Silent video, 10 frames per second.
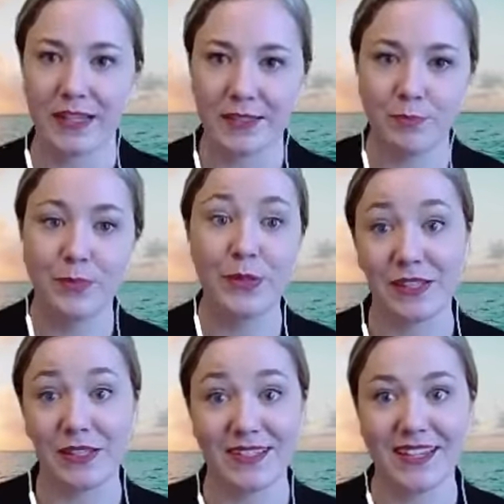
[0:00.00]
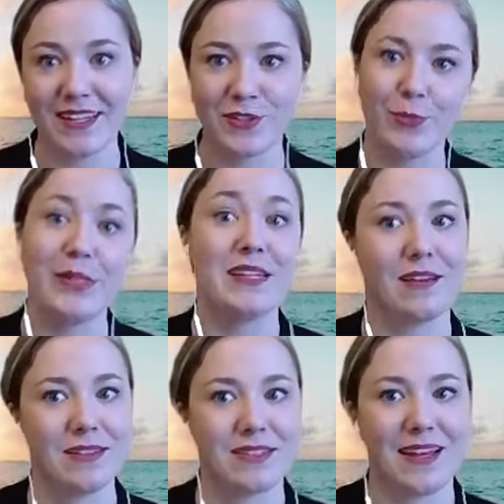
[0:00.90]
building the sets or being
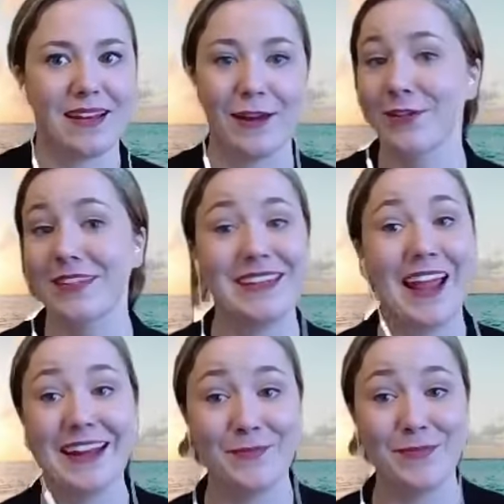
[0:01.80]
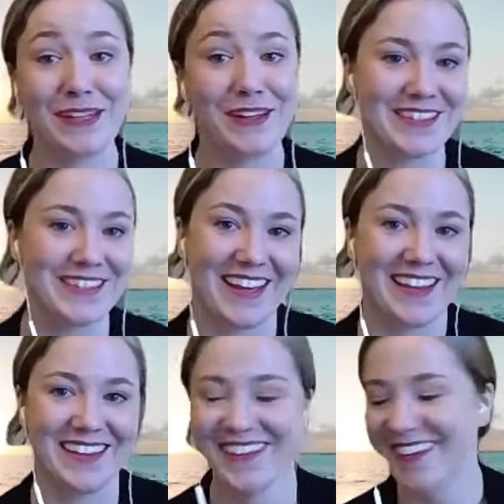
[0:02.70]
on set. I really hated being on set.
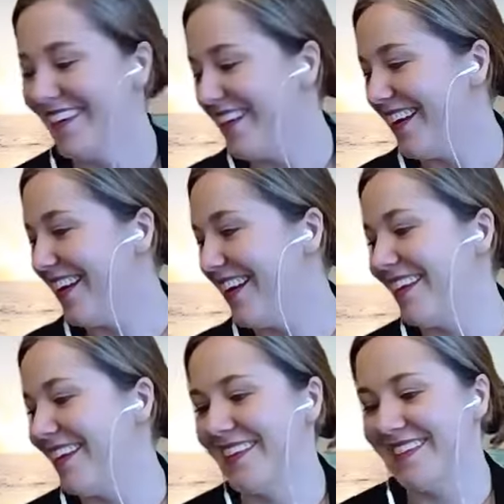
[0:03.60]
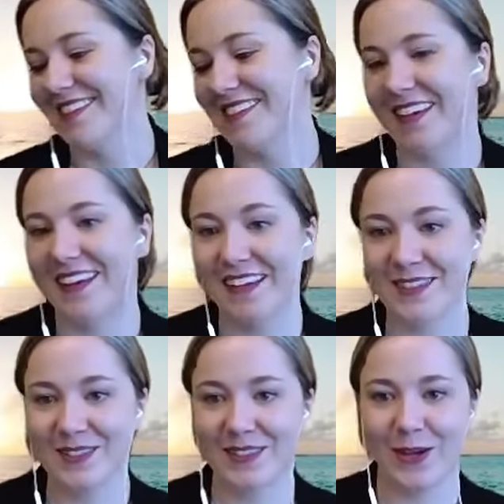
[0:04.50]
And
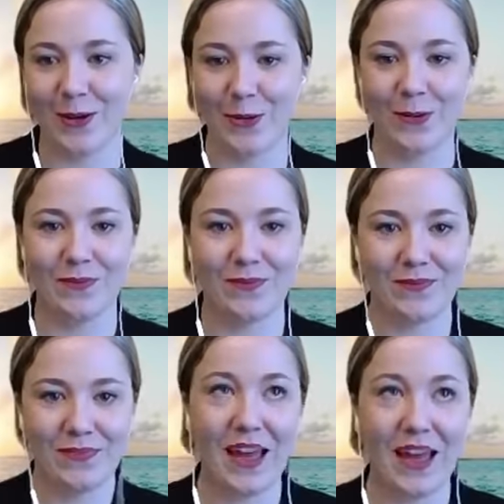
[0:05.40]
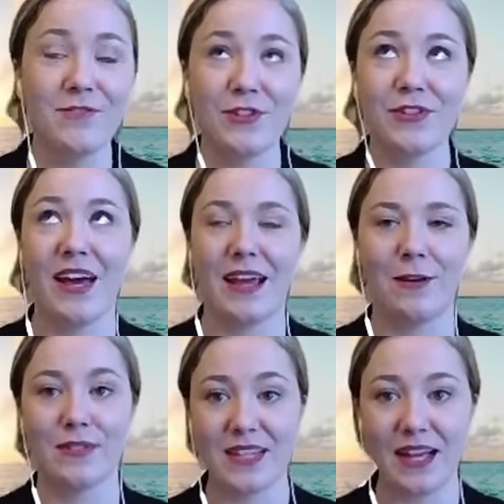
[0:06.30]
so after that, I
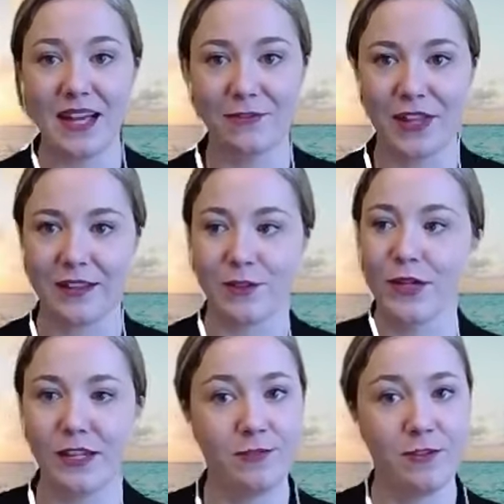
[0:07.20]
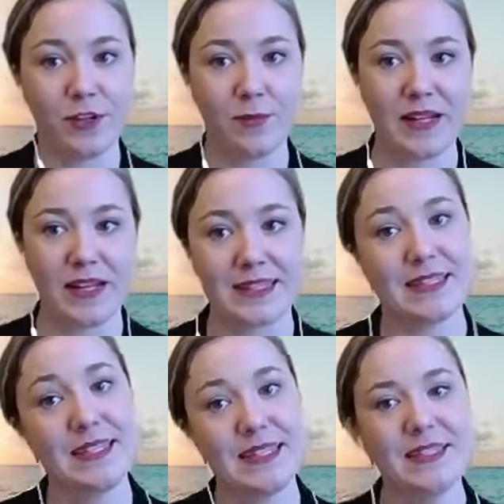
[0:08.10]
was kind of looking for my next
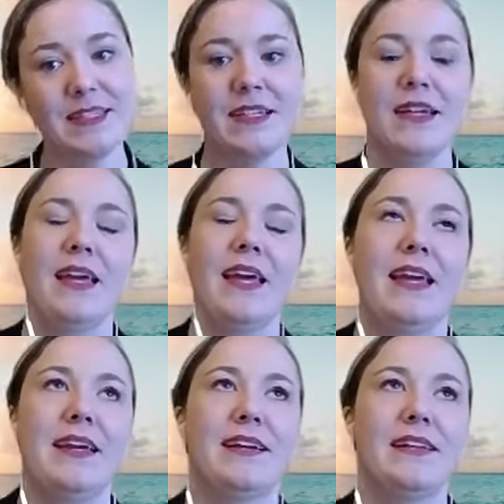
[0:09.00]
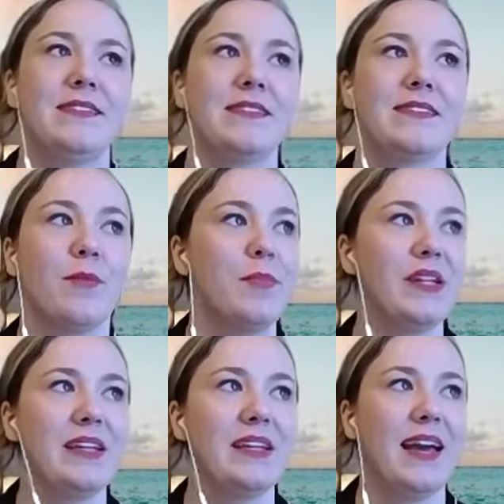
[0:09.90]
thing. And
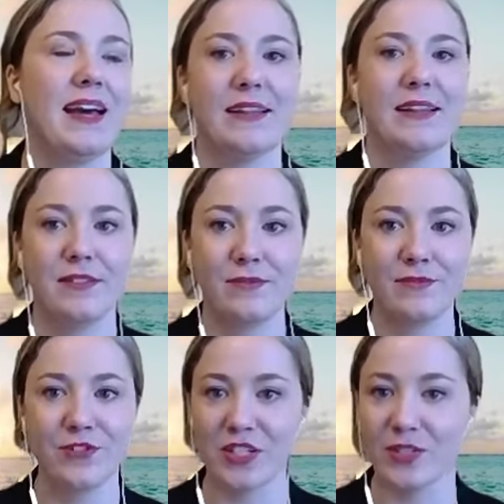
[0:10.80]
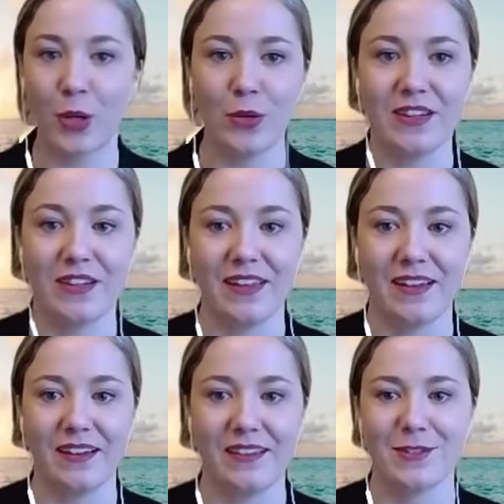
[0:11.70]
somebody had just posted on
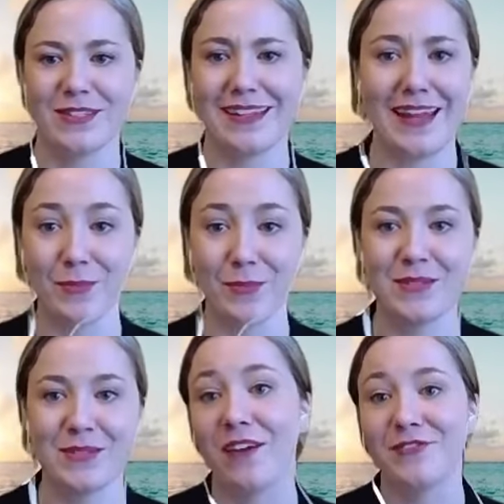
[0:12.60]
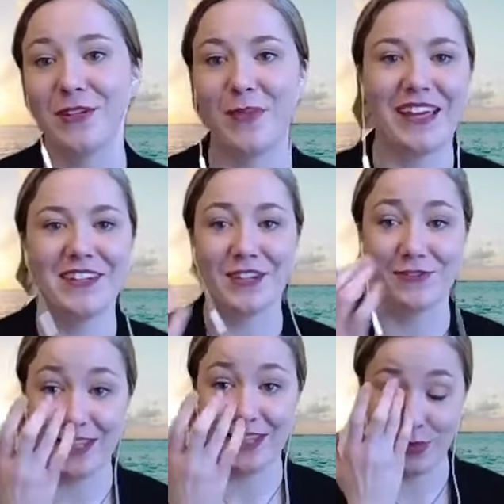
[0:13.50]
there's an Emerson Mafia page on
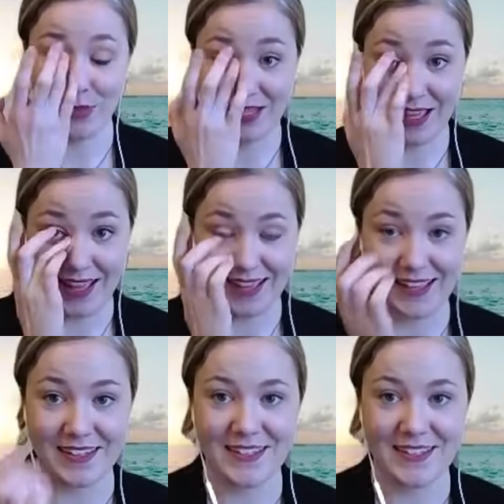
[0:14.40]
Facebook, and